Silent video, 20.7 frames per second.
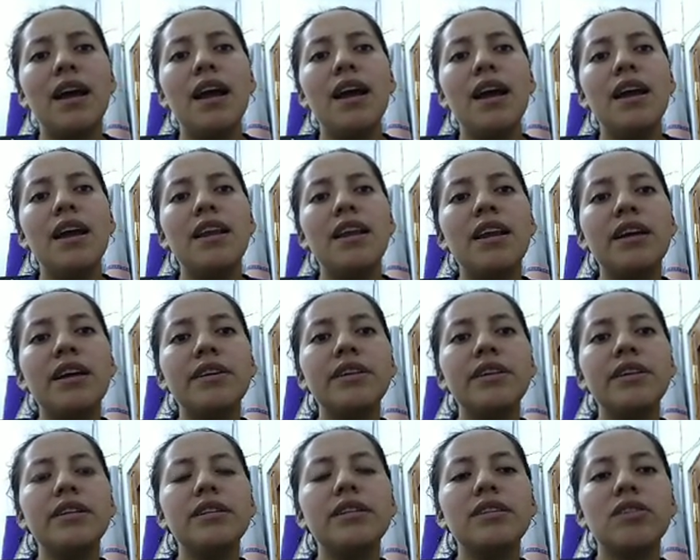
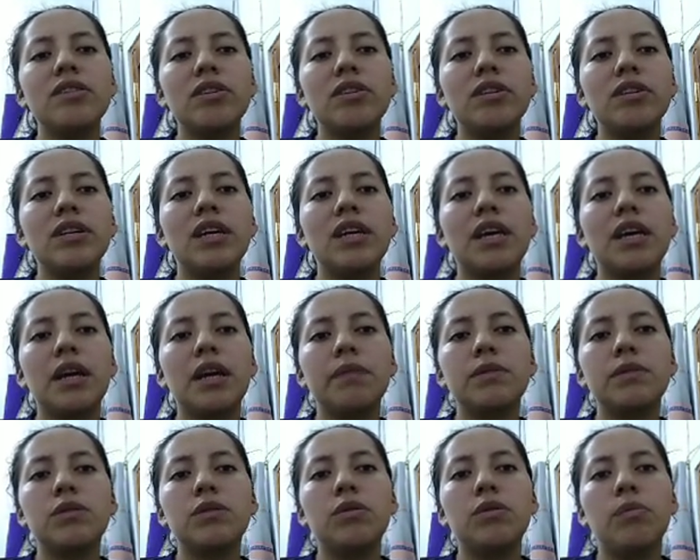learning strategy
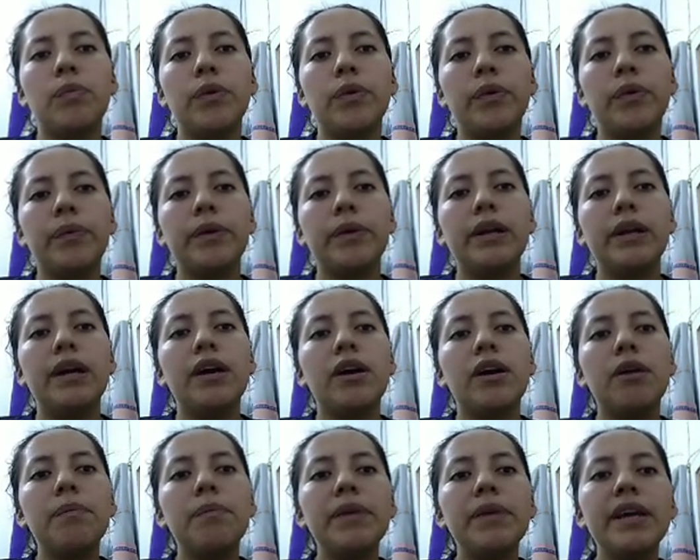helps to improve
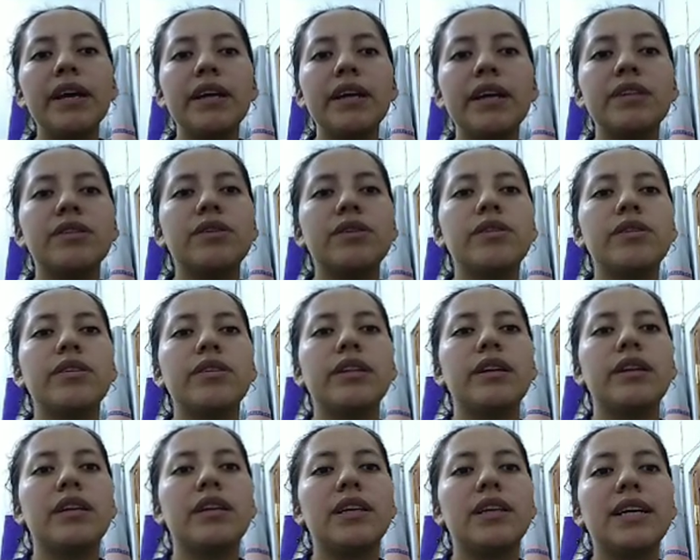comprehension,
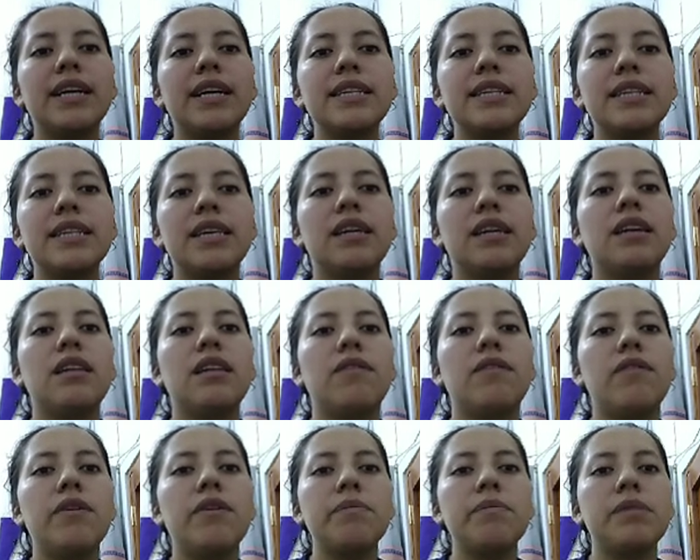critical thinking,
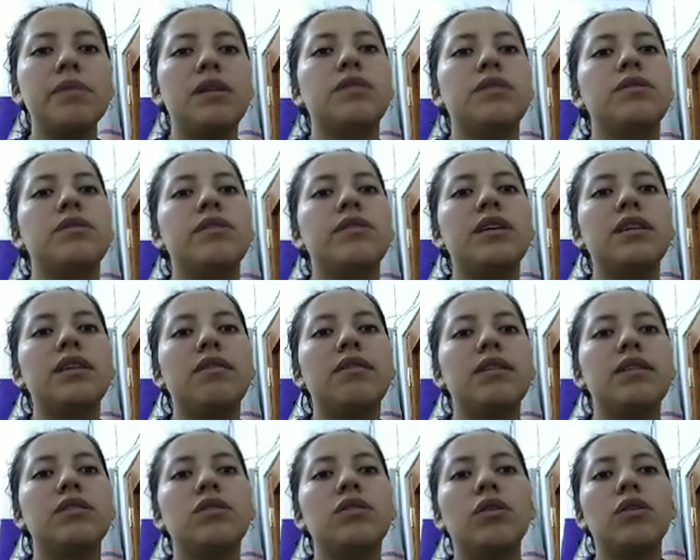information
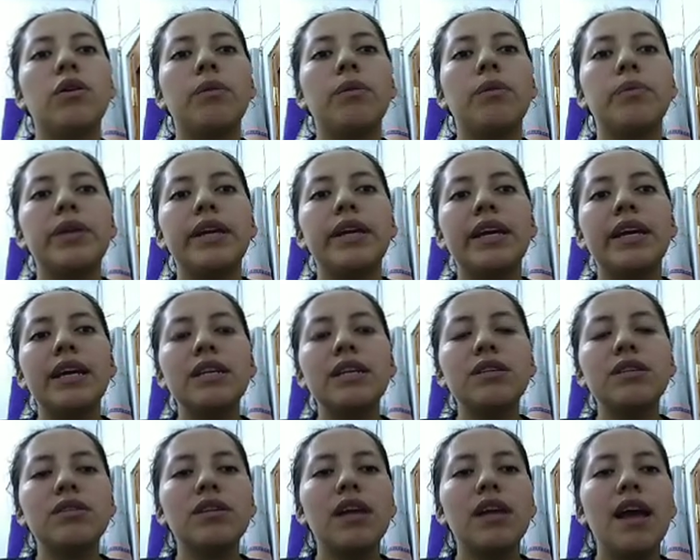retention,
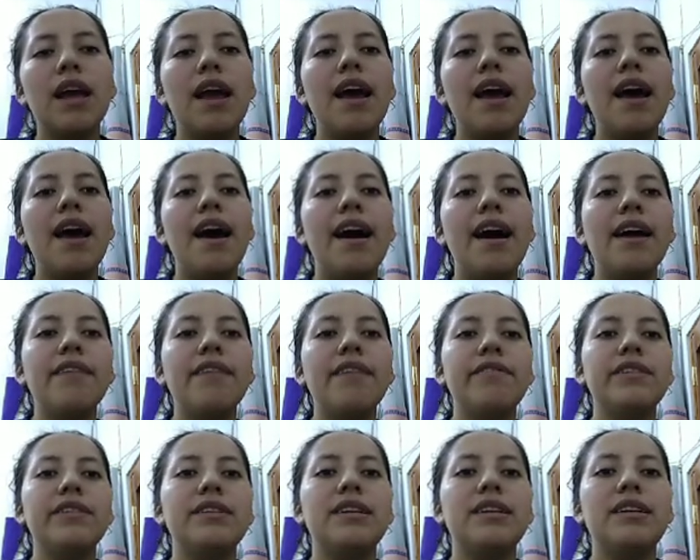communication, and
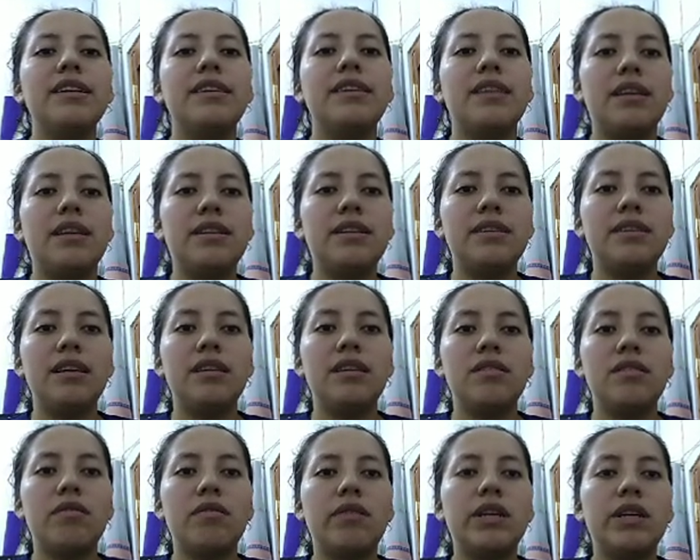facilitates the
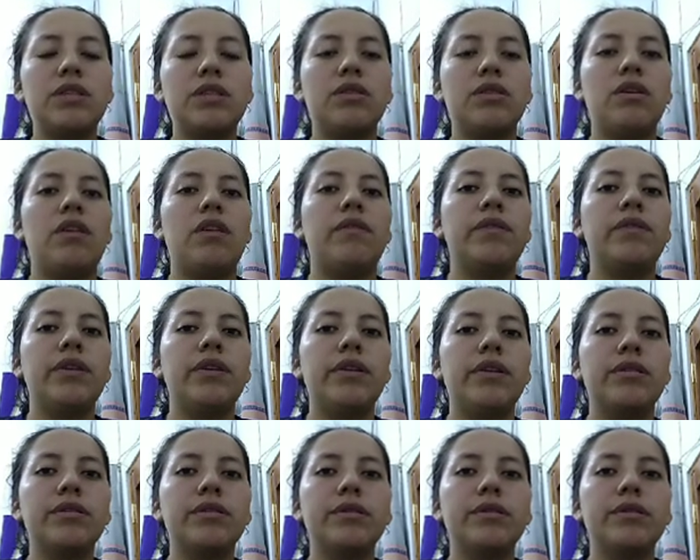integration of knowledge.